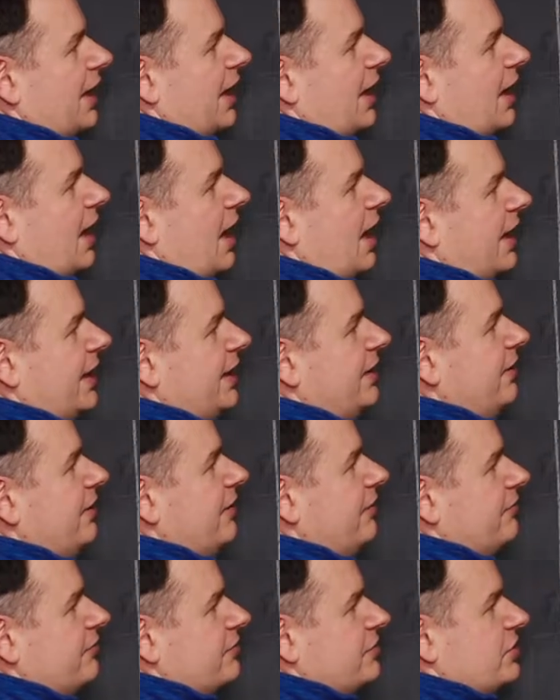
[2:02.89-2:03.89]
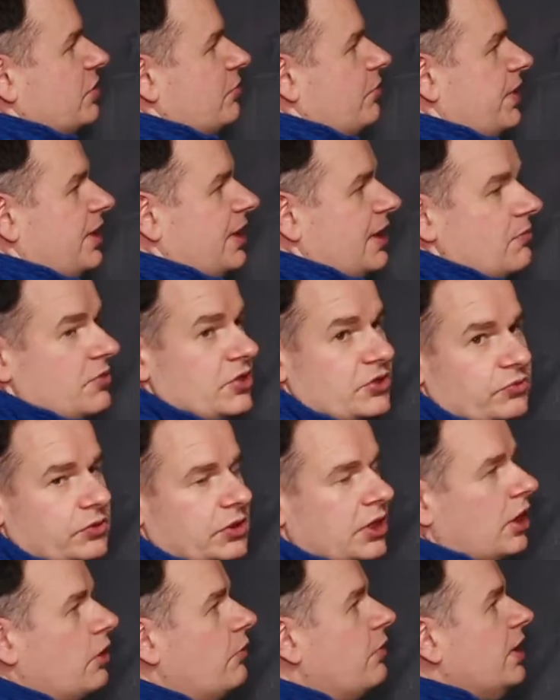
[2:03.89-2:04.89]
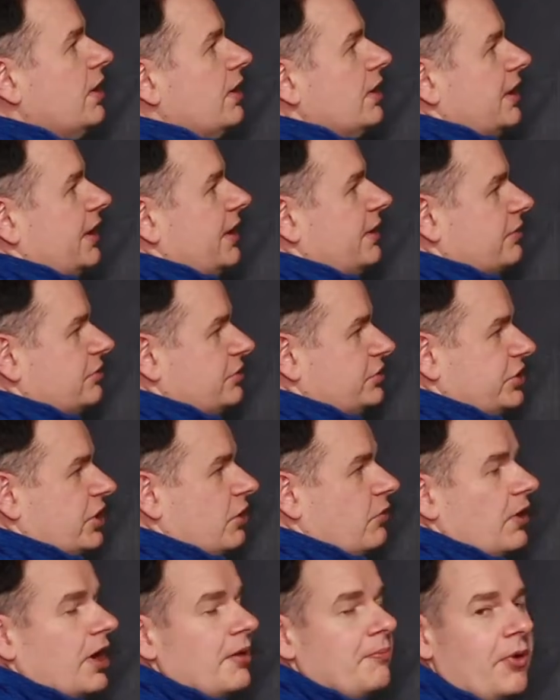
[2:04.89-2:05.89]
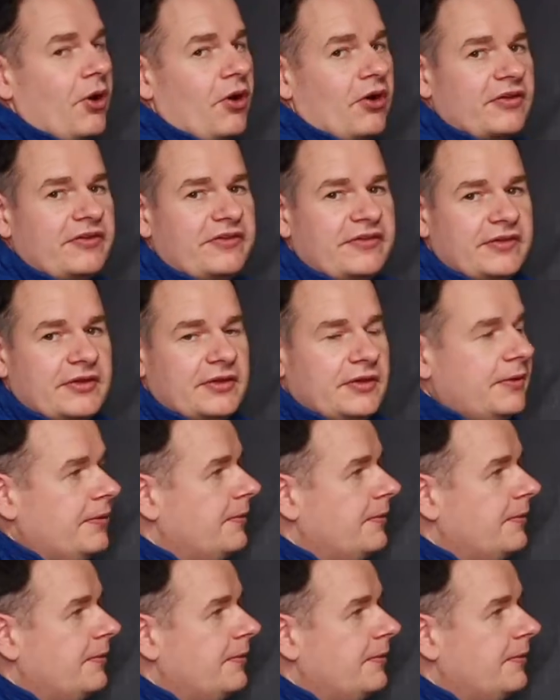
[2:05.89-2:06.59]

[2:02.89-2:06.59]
a line to show where the image will go, it'll show a box,